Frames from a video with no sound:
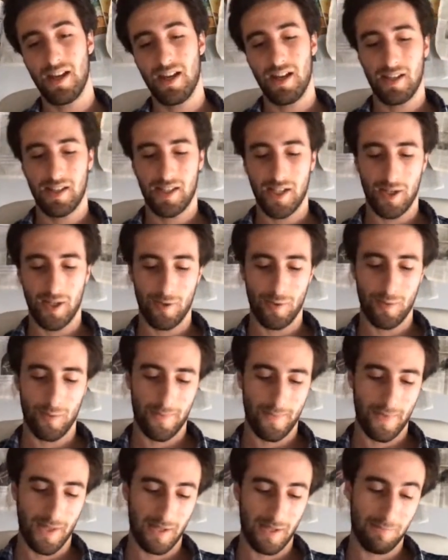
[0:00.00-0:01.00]
So
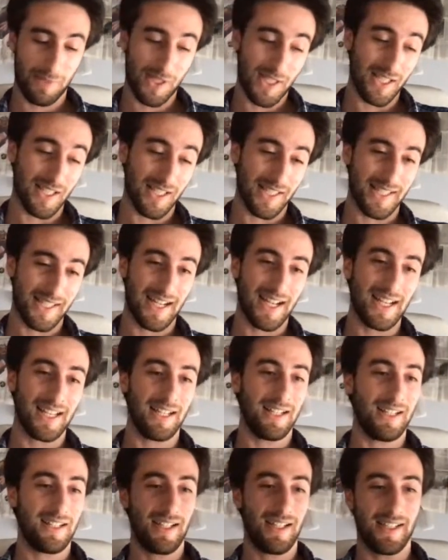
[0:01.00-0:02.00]
in particular,
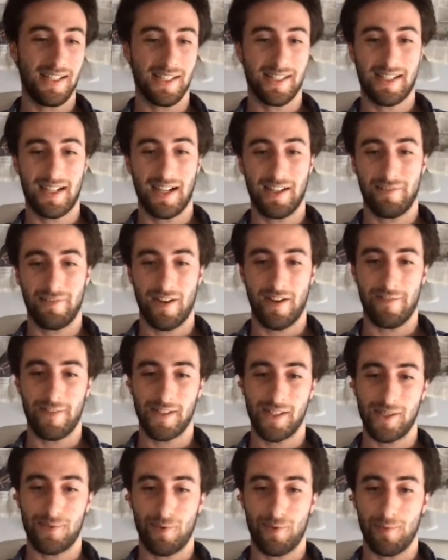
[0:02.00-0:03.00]
Scala is kind of having
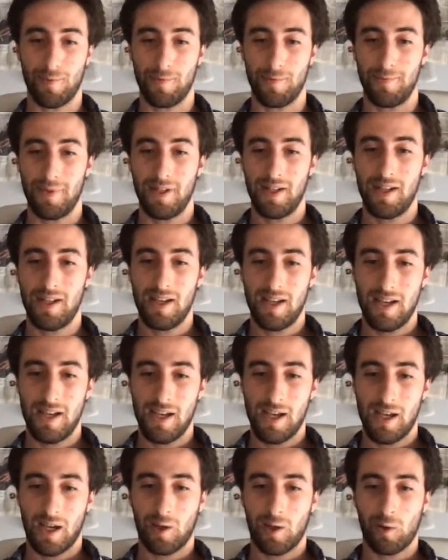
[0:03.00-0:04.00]
this problem.
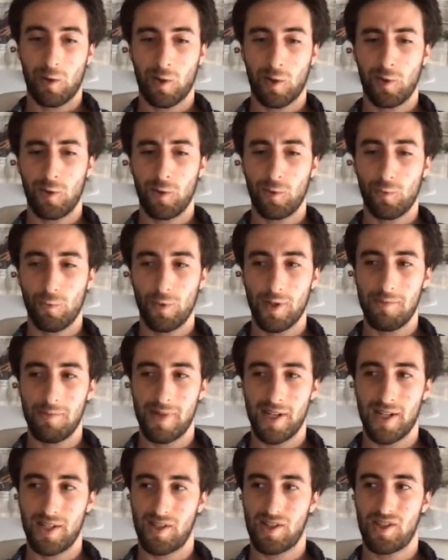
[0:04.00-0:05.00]
Could we
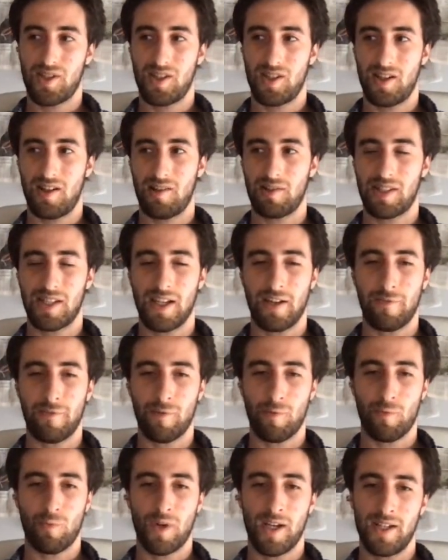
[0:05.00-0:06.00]
match outside of a
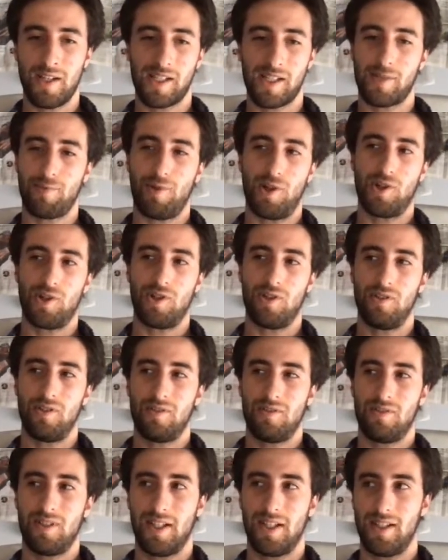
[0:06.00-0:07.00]
when expression?
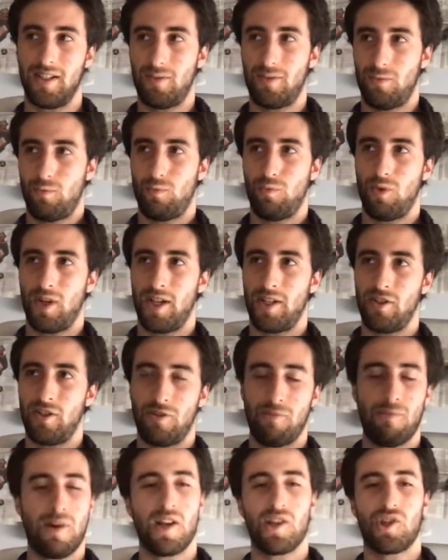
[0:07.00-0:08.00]
Like, why
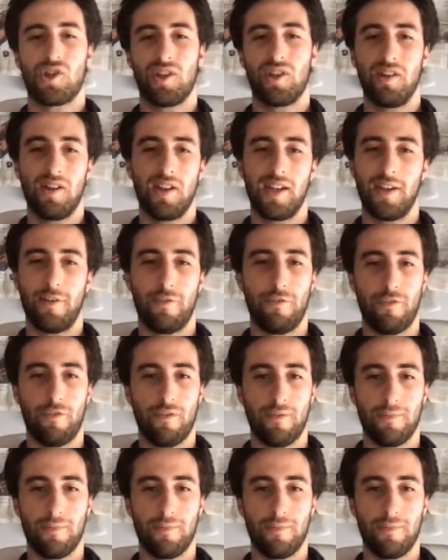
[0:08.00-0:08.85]
not match in an if?